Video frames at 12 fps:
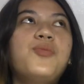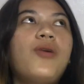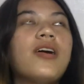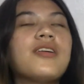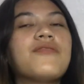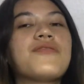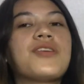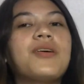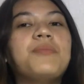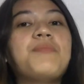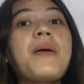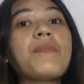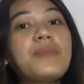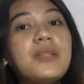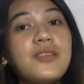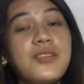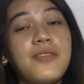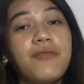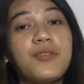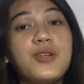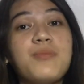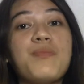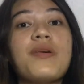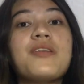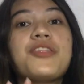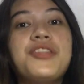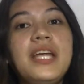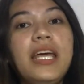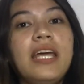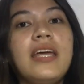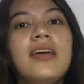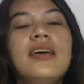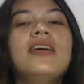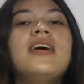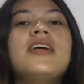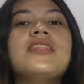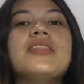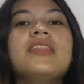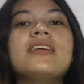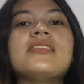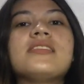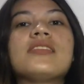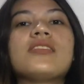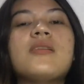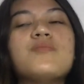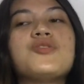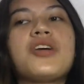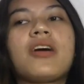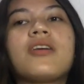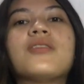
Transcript: one of the members of Group 3 in this subject,